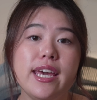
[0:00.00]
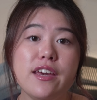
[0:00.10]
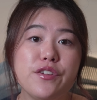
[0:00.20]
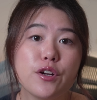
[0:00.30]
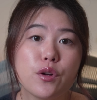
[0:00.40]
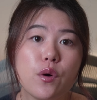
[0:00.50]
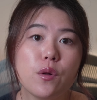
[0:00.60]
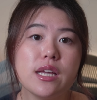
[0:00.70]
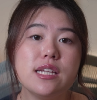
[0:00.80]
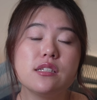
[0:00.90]
If your
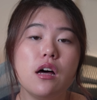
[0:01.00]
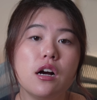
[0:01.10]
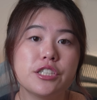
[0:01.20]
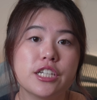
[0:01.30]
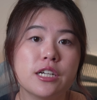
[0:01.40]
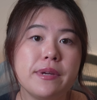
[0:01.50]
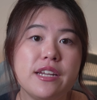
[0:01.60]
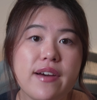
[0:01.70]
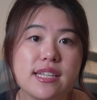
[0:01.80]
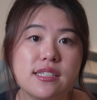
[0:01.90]
goal is long-term
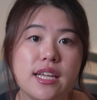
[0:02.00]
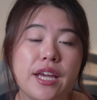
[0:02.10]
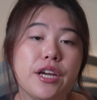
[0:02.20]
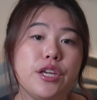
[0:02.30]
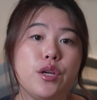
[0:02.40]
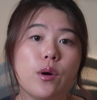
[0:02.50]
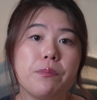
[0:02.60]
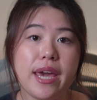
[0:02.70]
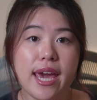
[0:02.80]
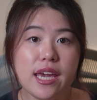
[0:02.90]
investing, your
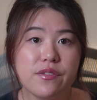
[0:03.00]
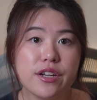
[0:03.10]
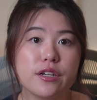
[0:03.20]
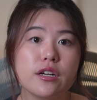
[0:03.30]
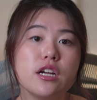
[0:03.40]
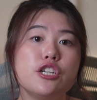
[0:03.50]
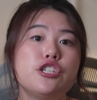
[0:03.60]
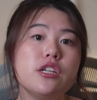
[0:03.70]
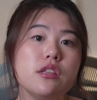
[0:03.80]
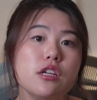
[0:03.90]
behavior
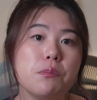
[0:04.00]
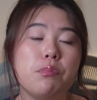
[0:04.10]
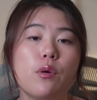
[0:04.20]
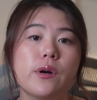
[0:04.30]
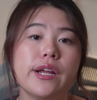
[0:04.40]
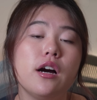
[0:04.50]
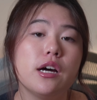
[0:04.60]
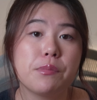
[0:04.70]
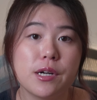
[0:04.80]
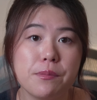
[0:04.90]
should look boring
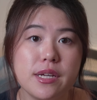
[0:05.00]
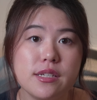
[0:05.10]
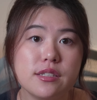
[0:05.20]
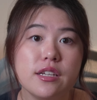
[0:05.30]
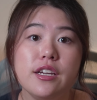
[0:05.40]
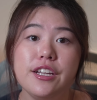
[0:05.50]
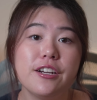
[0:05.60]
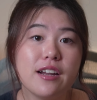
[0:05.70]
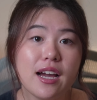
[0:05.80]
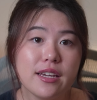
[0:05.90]
on purpose.
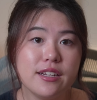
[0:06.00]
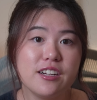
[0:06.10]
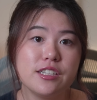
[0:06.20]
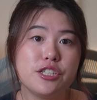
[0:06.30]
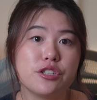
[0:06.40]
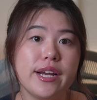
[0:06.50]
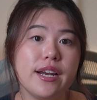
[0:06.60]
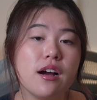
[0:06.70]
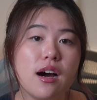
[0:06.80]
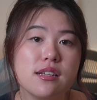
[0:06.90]
You're not here to
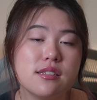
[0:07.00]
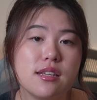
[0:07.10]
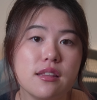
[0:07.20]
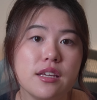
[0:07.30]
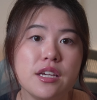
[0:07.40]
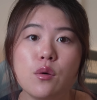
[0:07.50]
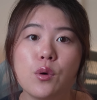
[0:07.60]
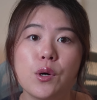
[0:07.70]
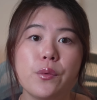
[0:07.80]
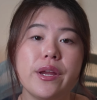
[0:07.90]
trade constantly
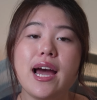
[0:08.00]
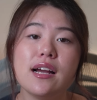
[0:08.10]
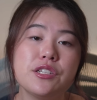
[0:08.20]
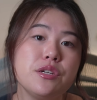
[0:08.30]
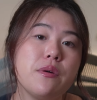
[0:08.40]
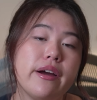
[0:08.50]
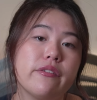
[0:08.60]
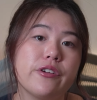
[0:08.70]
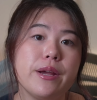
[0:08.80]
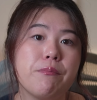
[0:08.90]
or react to
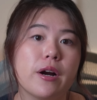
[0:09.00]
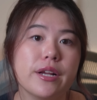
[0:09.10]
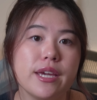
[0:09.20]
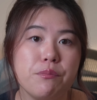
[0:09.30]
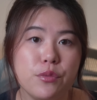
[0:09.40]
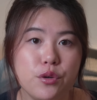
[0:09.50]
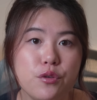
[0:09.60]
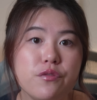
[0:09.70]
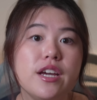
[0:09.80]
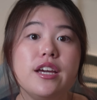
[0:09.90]
every market
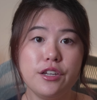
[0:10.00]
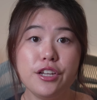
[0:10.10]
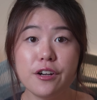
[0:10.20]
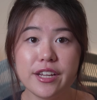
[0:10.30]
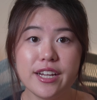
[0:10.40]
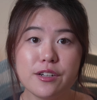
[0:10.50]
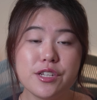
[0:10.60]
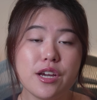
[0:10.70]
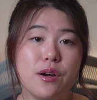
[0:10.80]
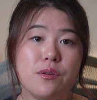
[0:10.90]
move. You're here
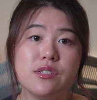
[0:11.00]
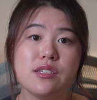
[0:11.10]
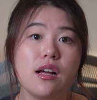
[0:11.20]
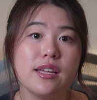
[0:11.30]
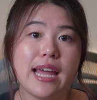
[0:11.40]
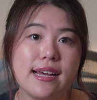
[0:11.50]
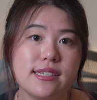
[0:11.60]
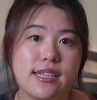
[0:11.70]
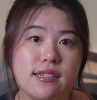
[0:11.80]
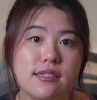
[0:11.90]
to own solid
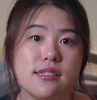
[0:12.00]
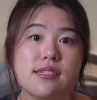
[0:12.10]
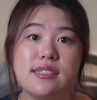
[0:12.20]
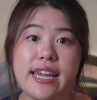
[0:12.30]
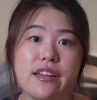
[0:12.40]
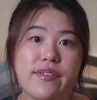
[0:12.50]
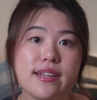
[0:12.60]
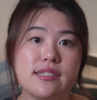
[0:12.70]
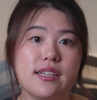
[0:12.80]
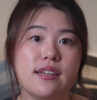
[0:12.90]
assets, stay
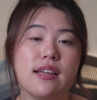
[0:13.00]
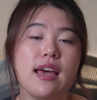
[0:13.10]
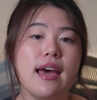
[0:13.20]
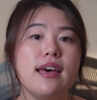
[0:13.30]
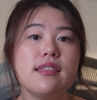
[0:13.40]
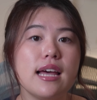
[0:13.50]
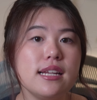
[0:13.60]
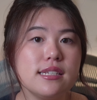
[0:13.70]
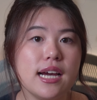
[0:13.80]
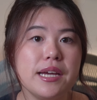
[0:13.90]
invested, and
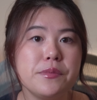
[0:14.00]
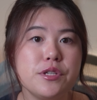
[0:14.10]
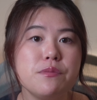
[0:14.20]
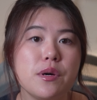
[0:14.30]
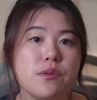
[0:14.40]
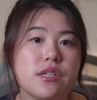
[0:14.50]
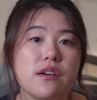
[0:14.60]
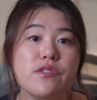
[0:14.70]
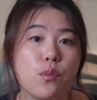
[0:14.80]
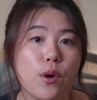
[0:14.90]
let time do most
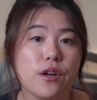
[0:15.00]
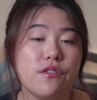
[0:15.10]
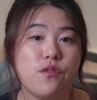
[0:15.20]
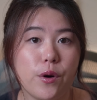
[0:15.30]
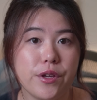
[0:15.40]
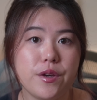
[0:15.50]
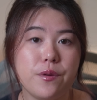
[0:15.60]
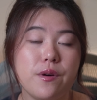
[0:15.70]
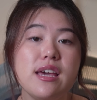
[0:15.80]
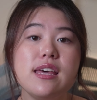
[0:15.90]
of the work for you.